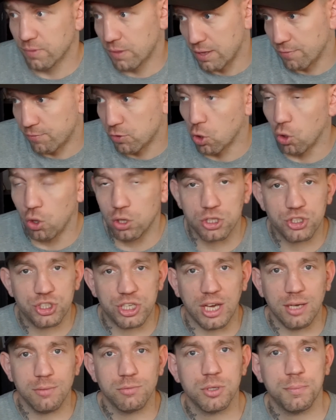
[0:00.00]
If Call of
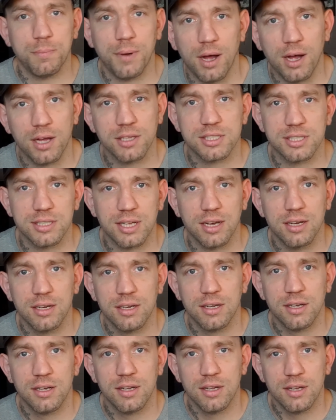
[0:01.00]
Shame's a part of that,
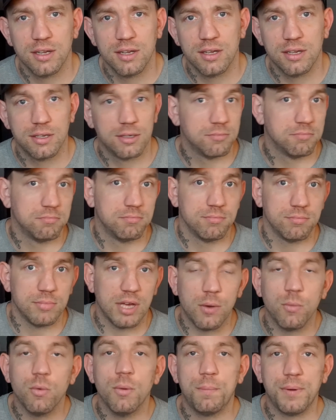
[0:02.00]

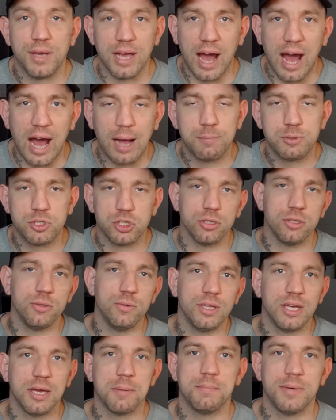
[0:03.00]
it would be
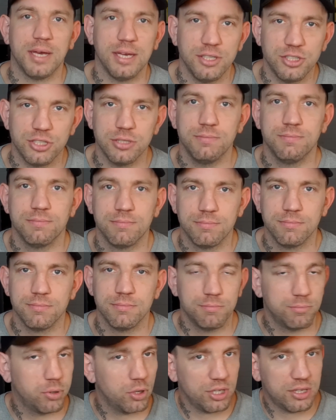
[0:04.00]
absolutely amazing.
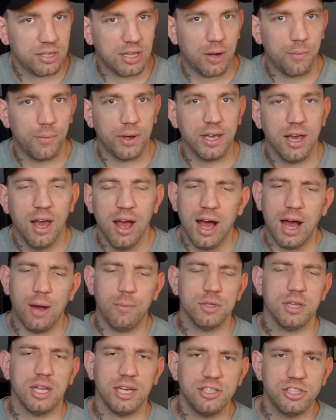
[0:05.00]
Put it that way. I
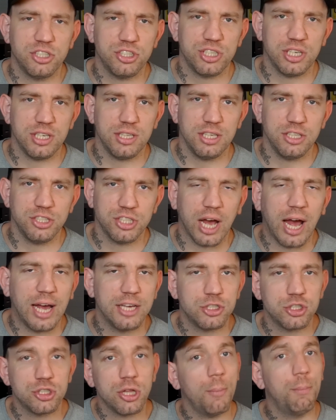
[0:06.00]
would like to see these
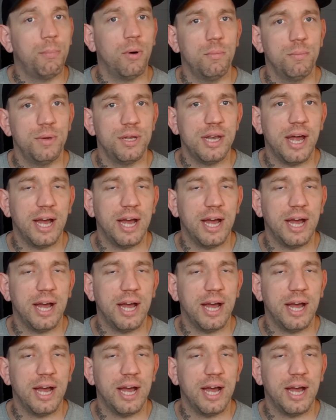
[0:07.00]
guys stop bumping